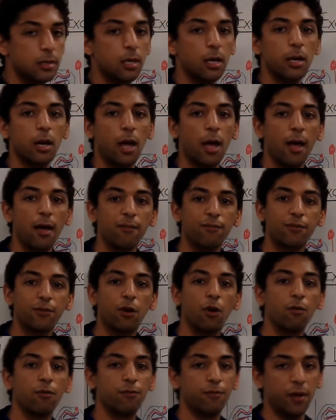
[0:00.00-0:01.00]
is going to
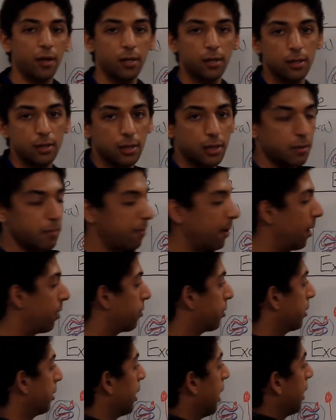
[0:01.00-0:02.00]
have covalently
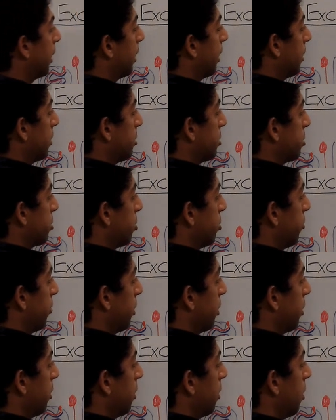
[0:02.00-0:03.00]
bound ligands
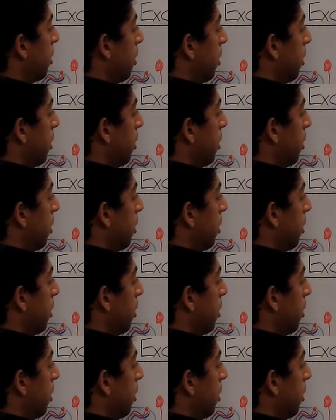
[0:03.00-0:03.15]
to it.